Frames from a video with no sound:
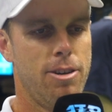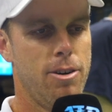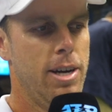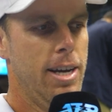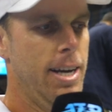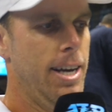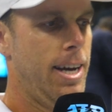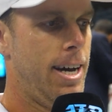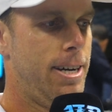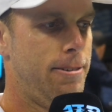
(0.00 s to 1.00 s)
So,
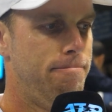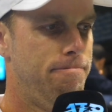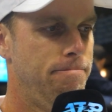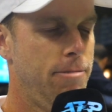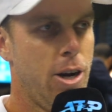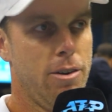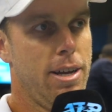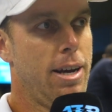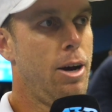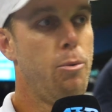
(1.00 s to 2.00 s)
um, you know,
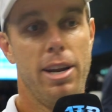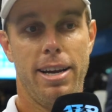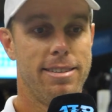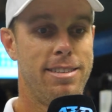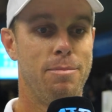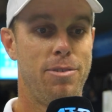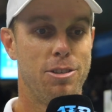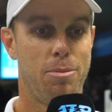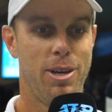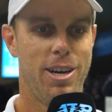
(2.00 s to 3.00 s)
a, a win against him
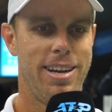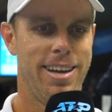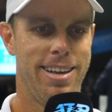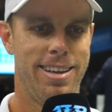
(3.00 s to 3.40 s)
feels pretty good.